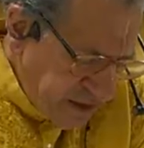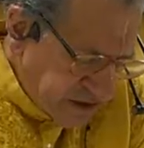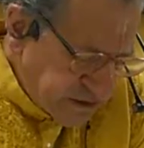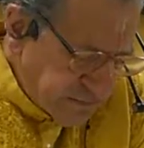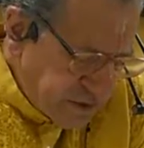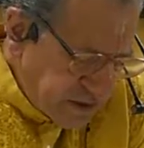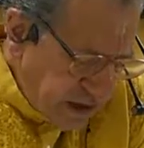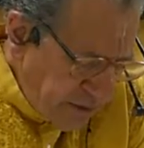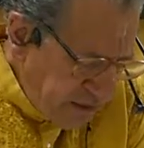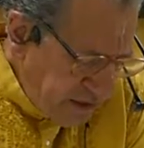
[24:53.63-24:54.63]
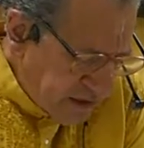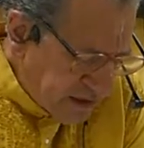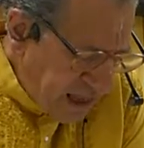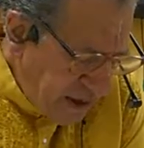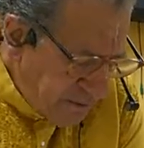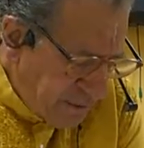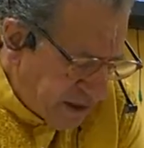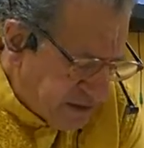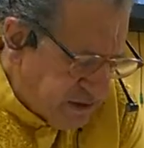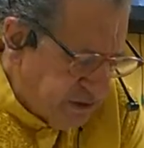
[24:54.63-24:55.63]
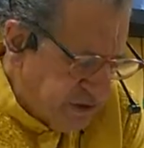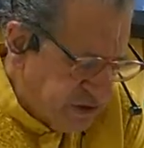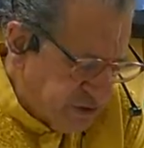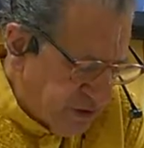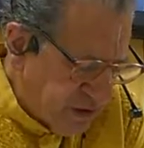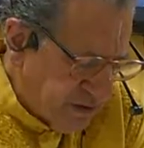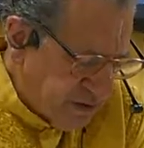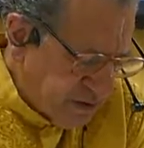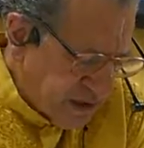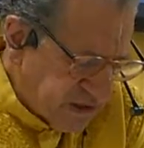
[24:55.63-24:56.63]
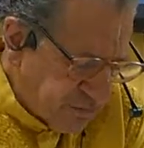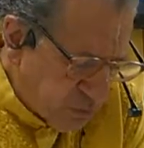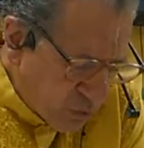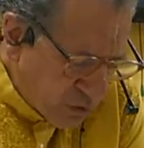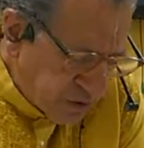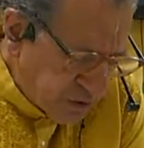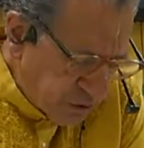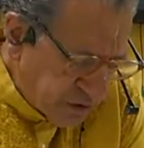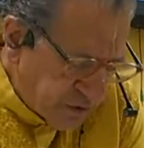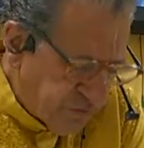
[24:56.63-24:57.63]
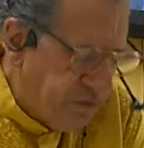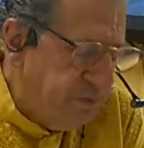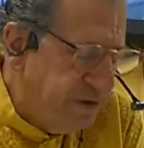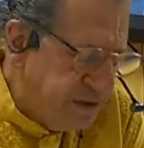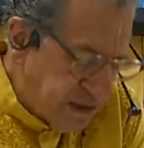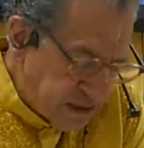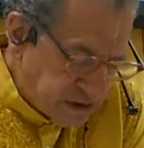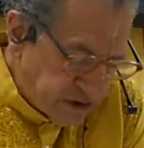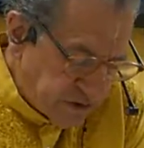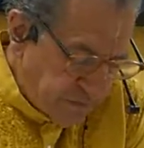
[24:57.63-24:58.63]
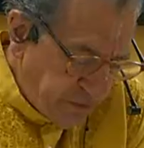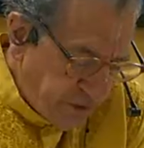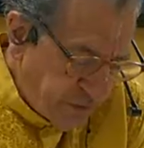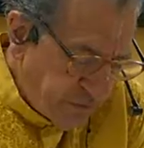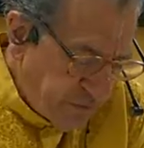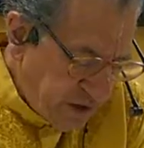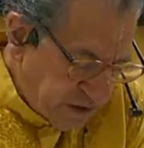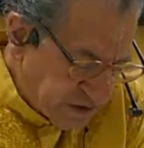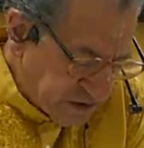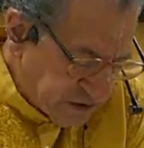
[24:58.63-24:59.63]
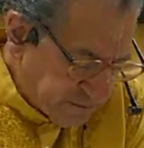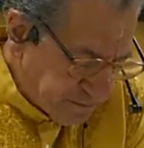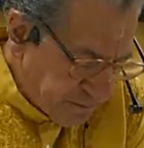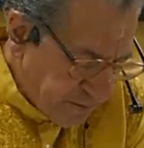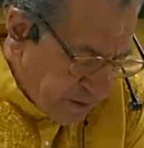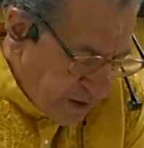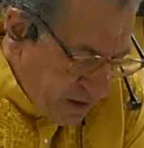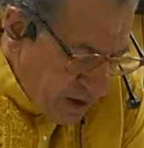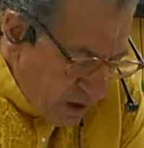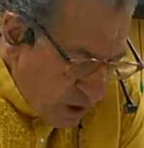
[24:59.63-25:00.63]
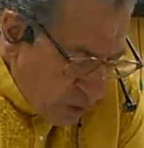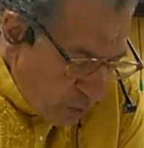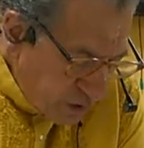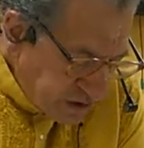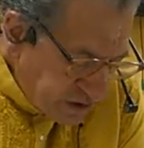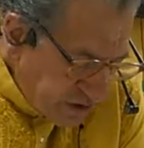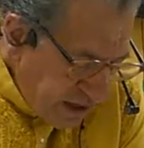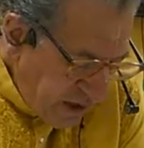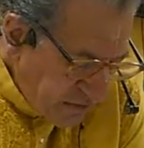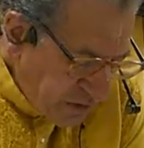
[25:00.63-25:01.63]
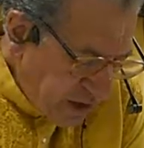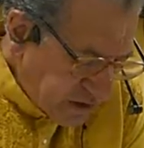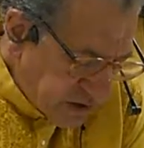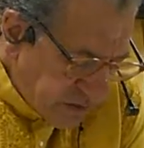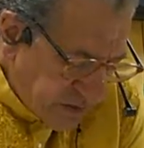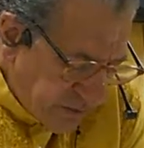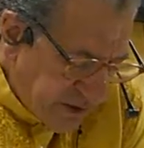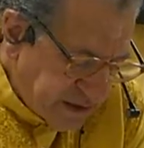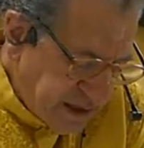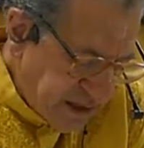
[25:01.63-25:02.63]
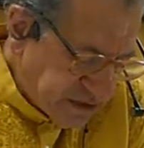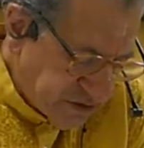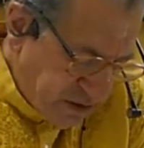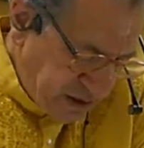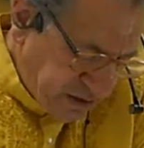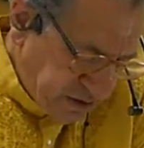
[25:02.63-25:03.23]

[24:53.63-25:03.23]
is the predominant lab bacteria strain that's born during the fermentation phase. We still have a lot to learn about the extract